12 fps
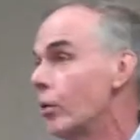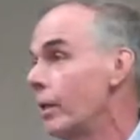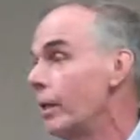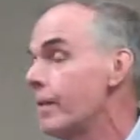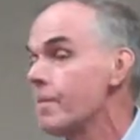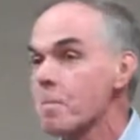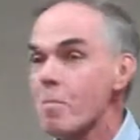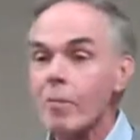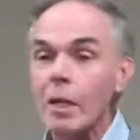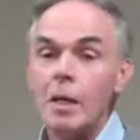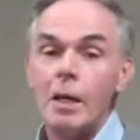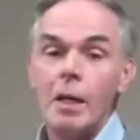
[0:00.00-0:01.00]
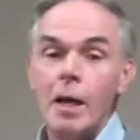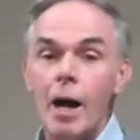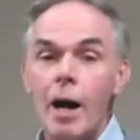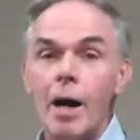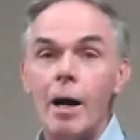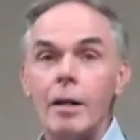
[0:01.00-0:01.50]
journey.
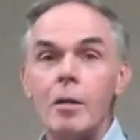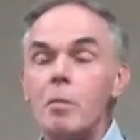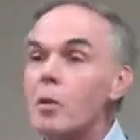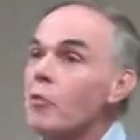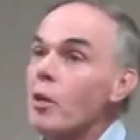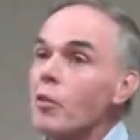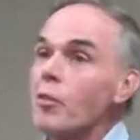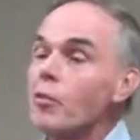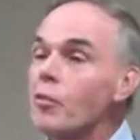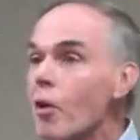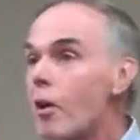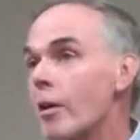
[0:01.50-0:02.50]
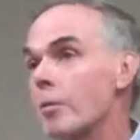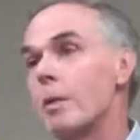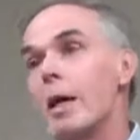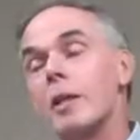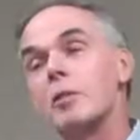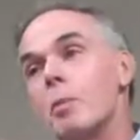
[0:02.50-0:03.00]
And the musicians talk,
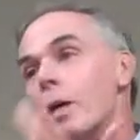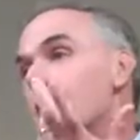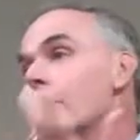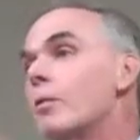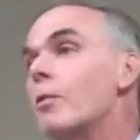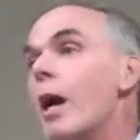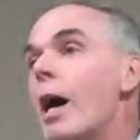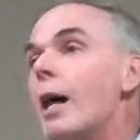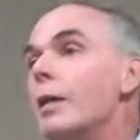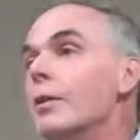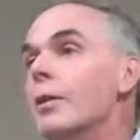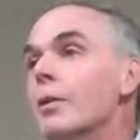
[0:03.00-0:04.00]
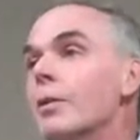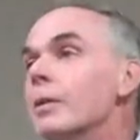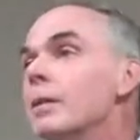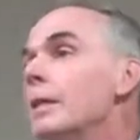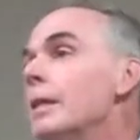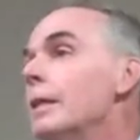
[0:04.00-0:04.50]
man, it's been a good ride, you know.